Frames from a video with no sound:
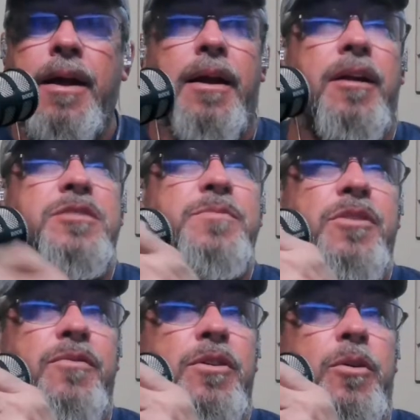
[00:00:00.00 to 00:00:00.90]
Now let's
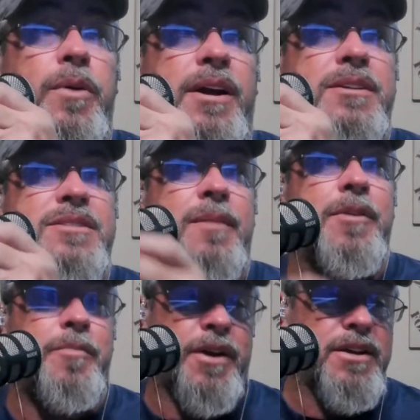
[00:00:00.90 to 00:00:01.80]
move real quick because I'm
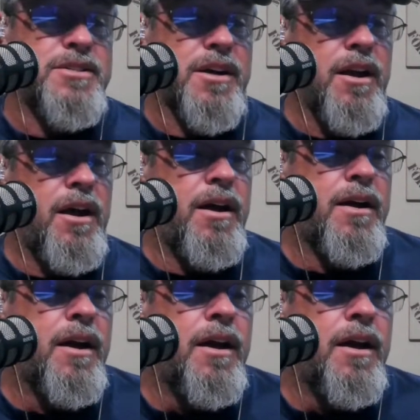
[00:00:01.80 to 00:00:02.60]
up against the clock.